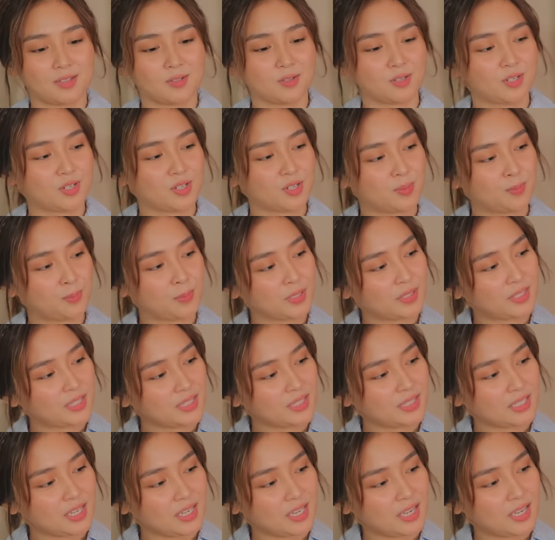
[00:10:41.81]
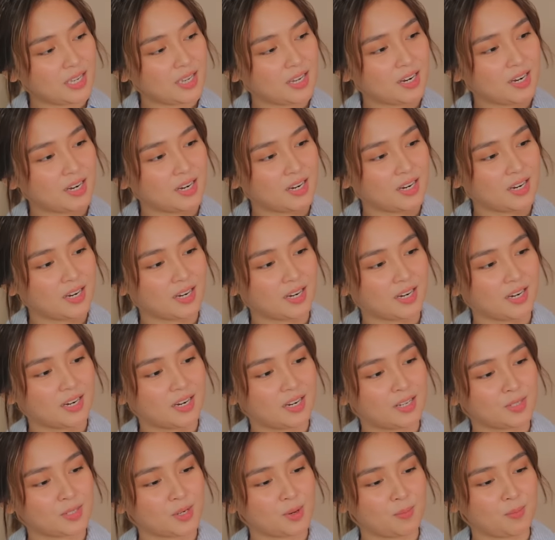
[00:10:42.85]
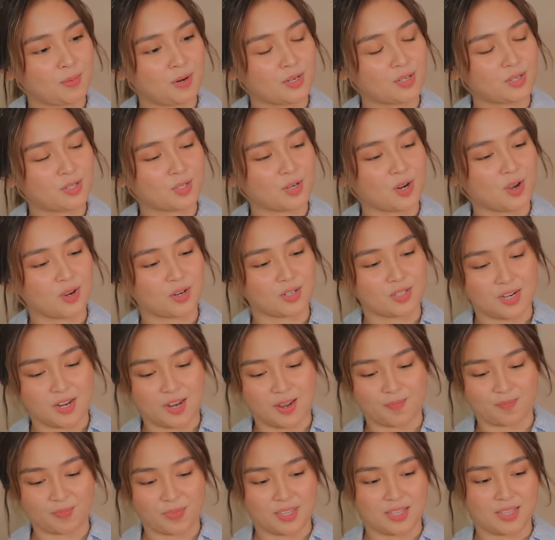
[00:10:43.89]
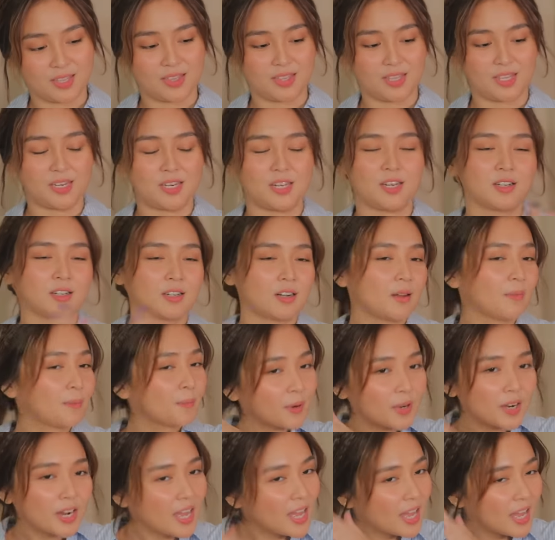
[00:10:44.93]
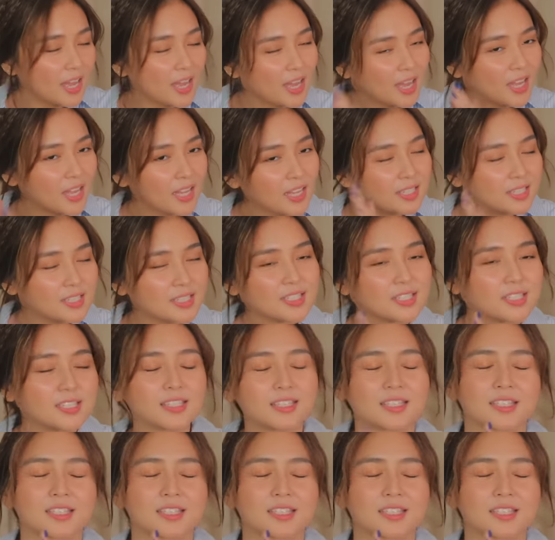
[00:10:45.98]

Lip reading: So, just put it here. Sobrang strong siya. Then, you rub your hands.